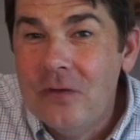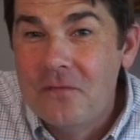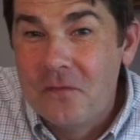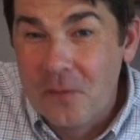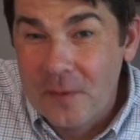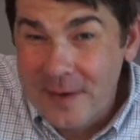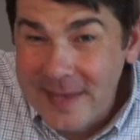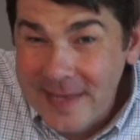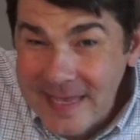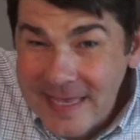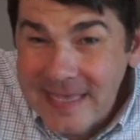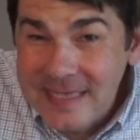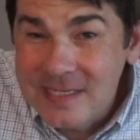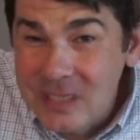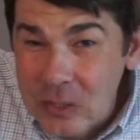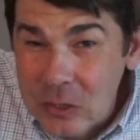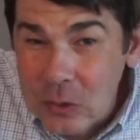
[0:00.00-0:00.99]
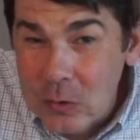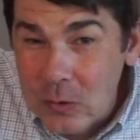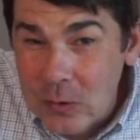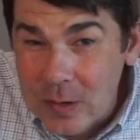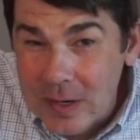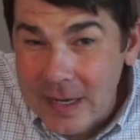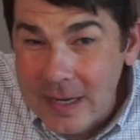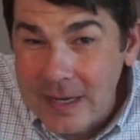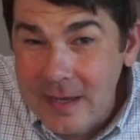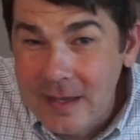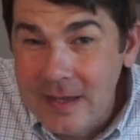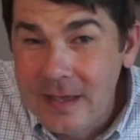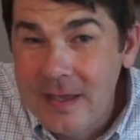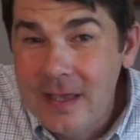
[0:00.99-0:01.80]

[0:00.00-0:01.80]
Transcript: for his glory